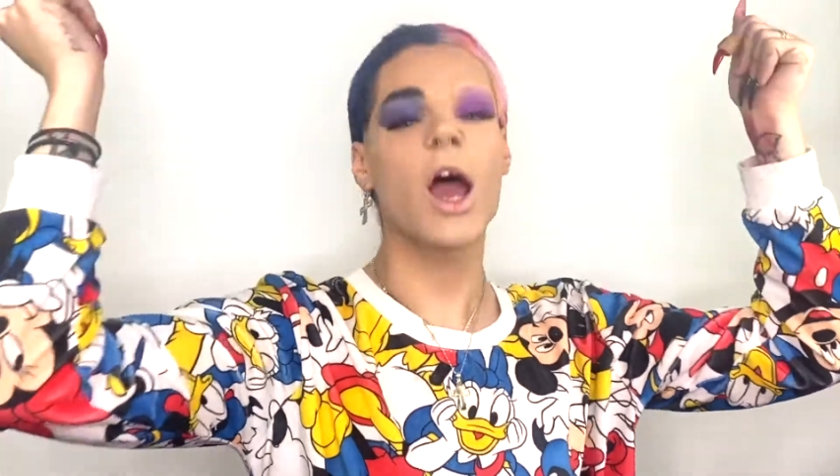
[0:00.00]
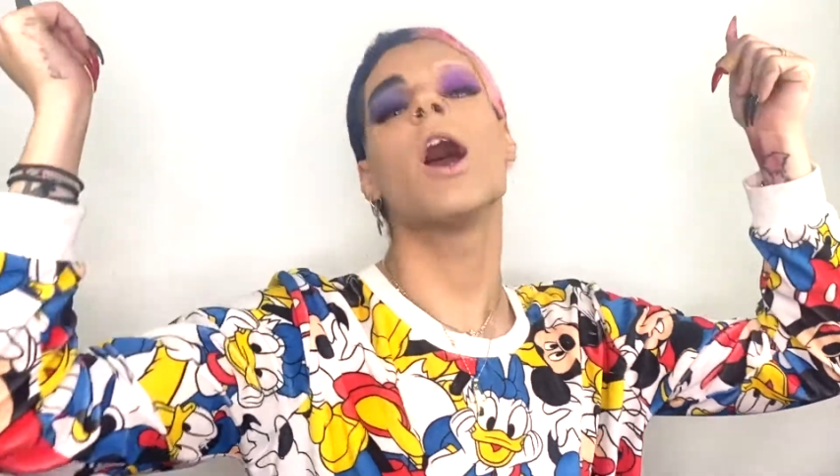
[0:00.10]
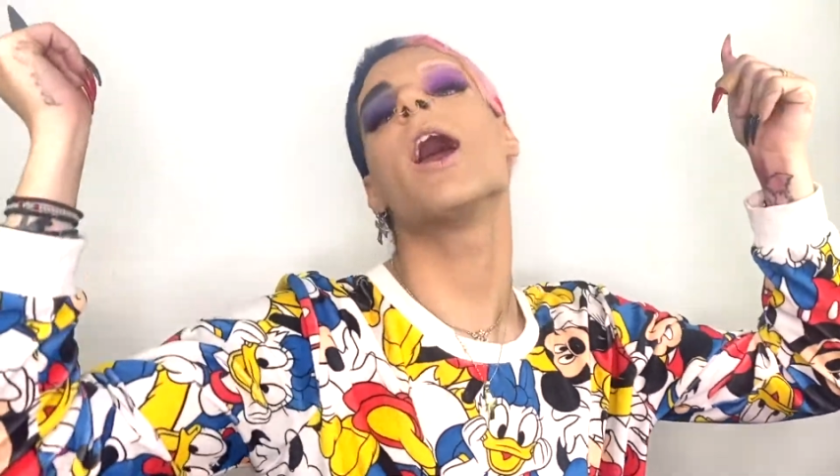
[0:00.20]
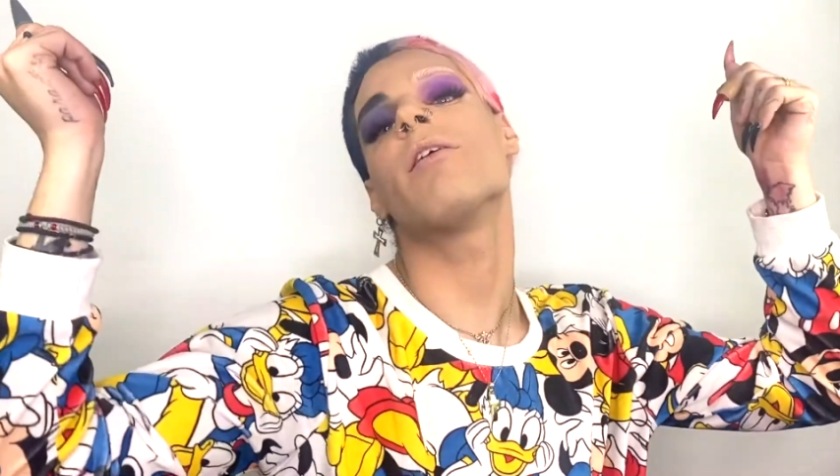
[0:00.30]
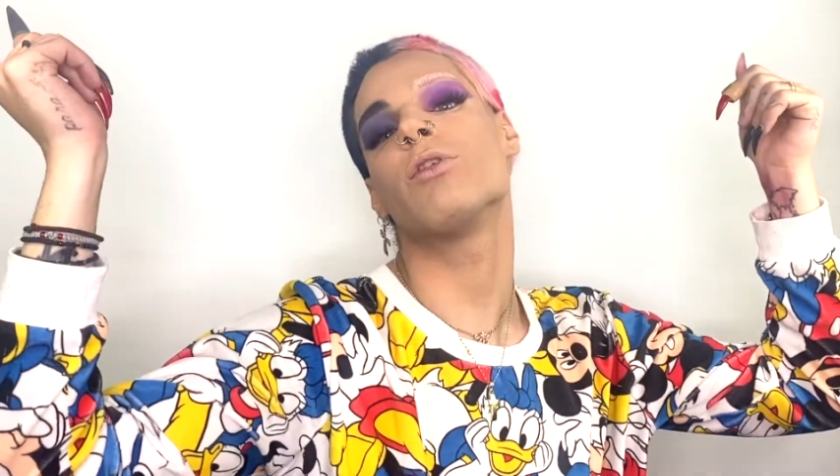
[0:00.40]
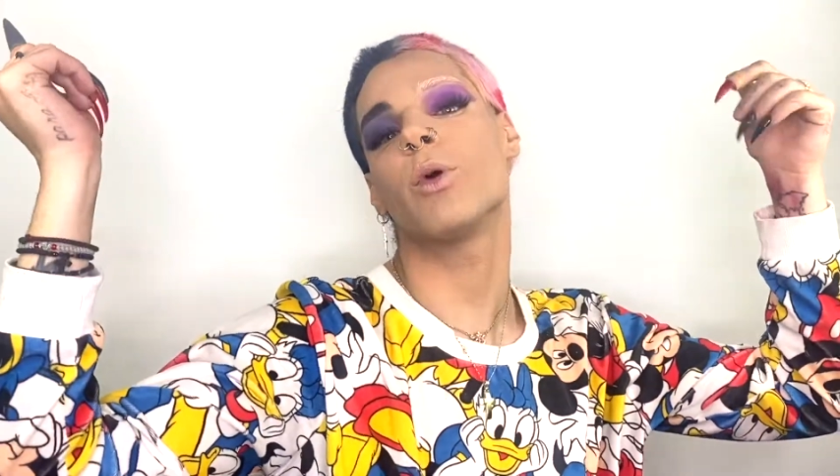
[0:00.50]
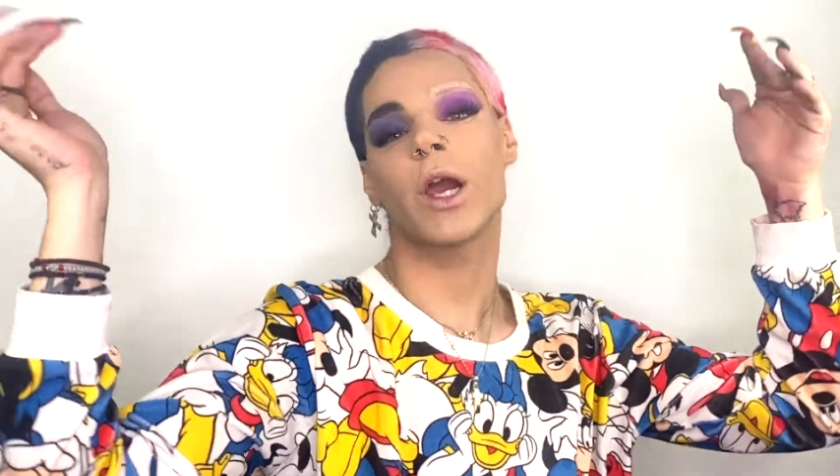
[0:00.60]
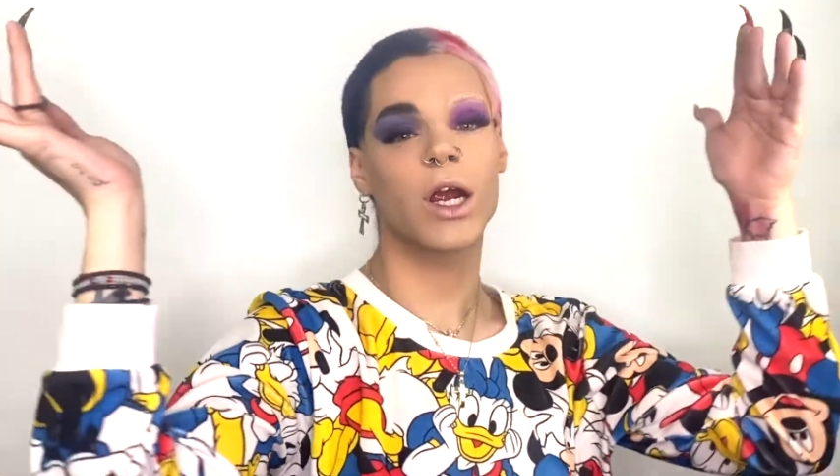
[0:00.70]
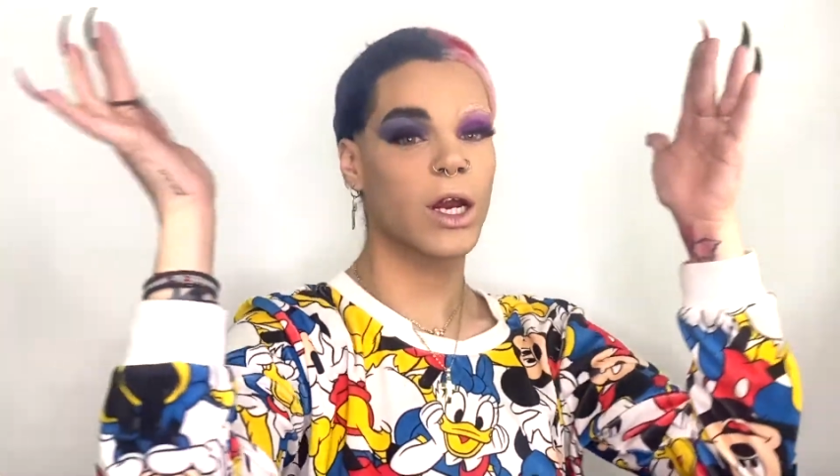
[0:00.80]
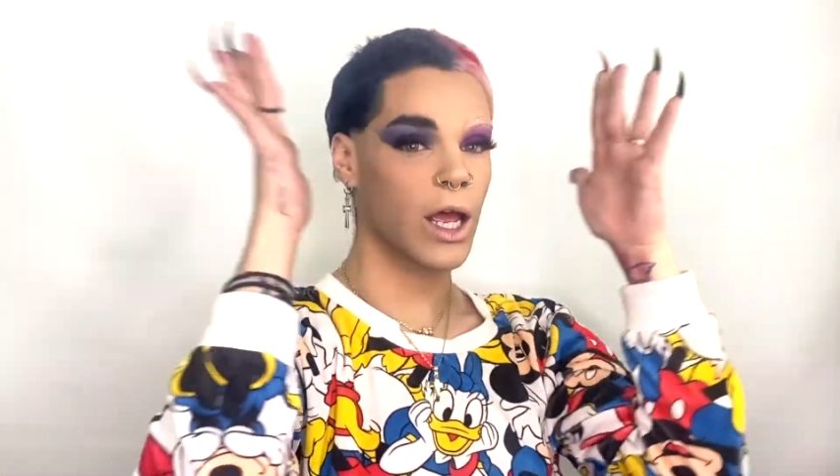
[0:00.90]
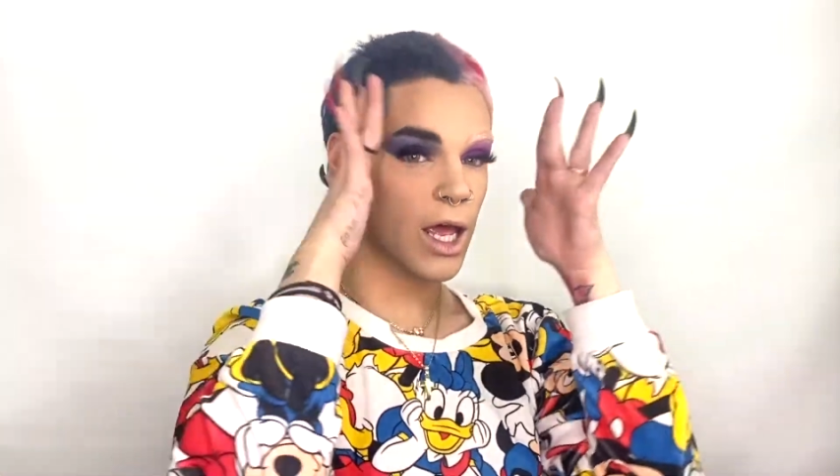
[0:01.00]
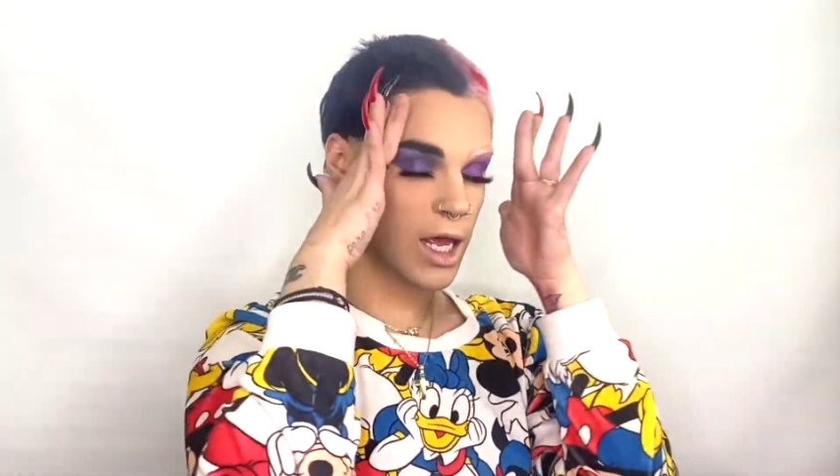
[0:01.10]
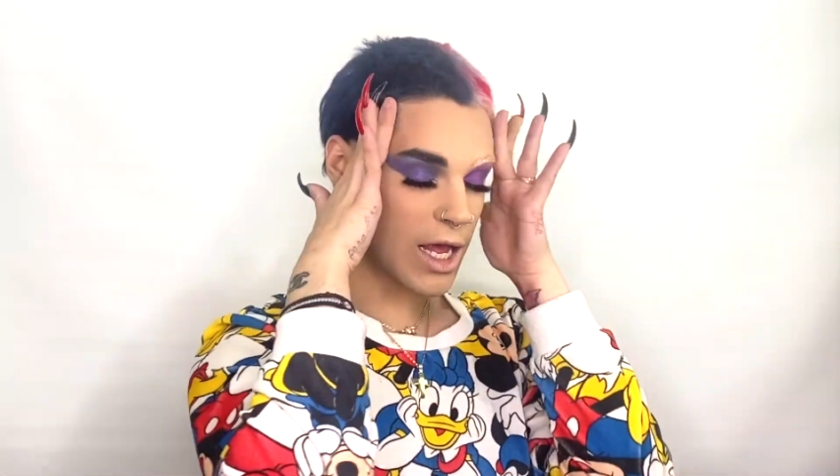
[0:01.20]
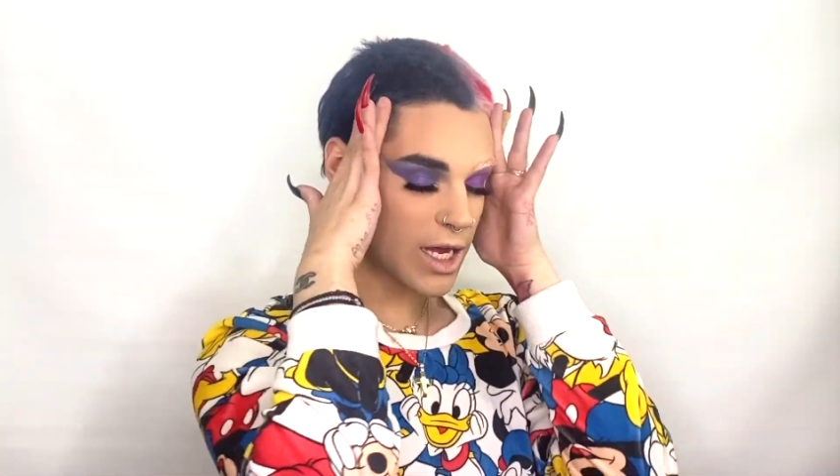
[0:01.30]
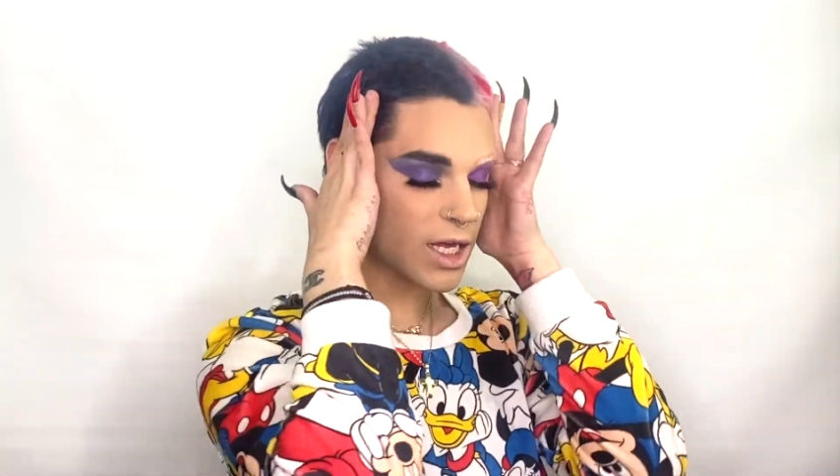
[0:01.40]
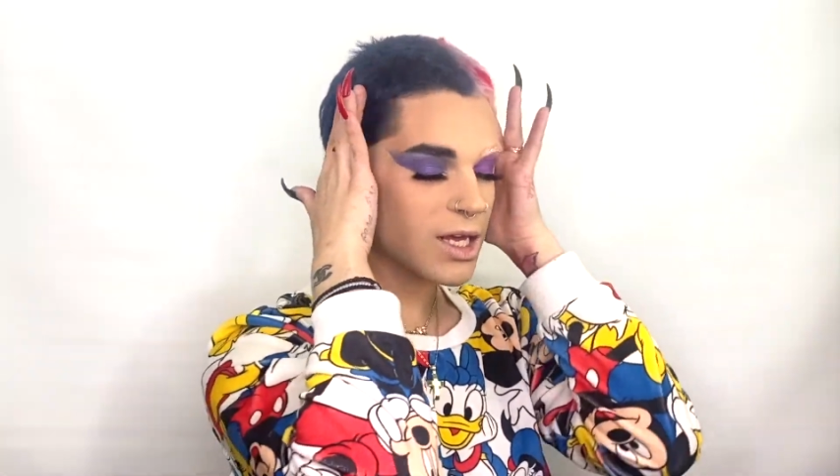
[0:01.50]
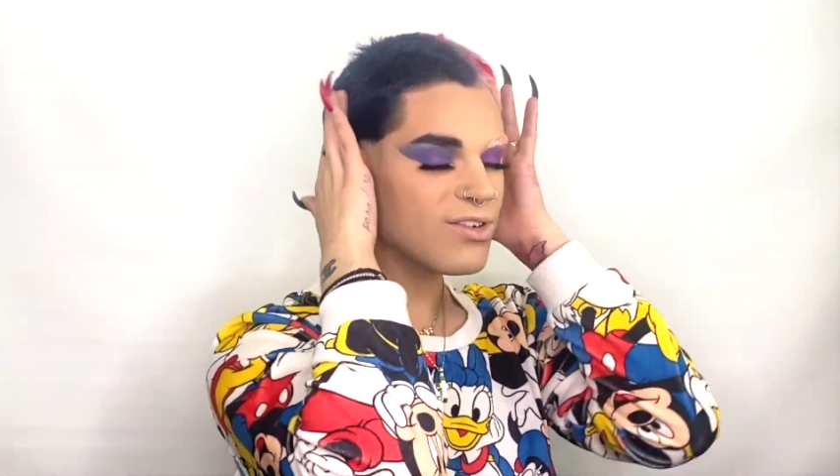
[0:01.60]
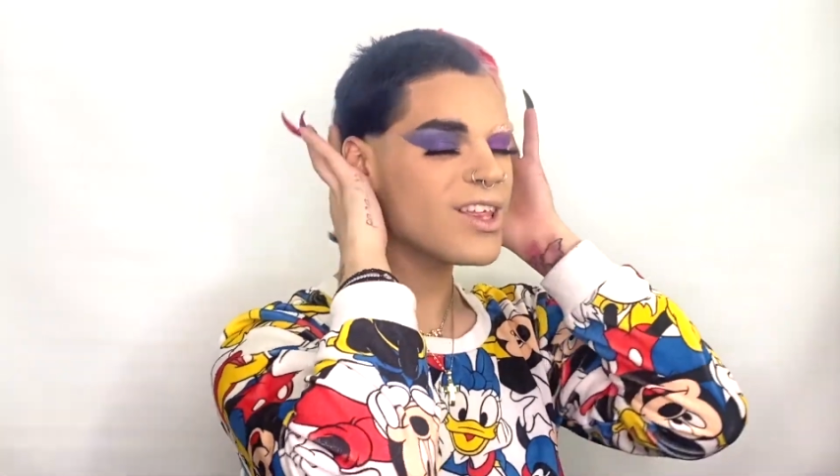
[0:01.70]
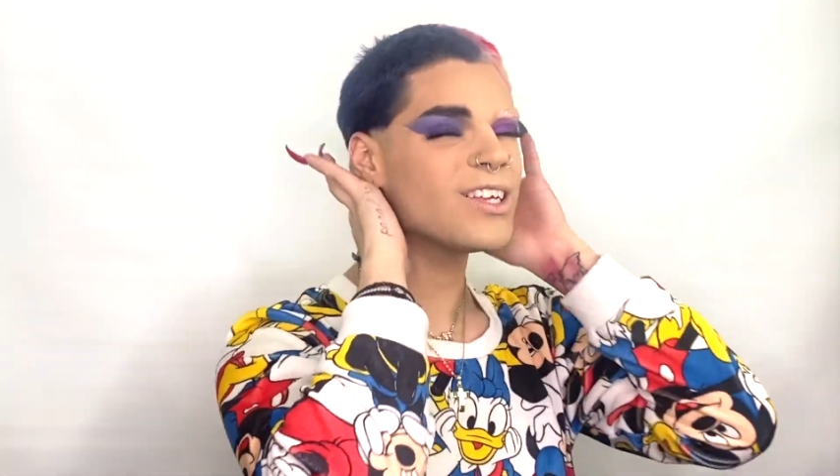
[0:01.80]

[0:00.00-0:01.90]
everywhere. And I can give you the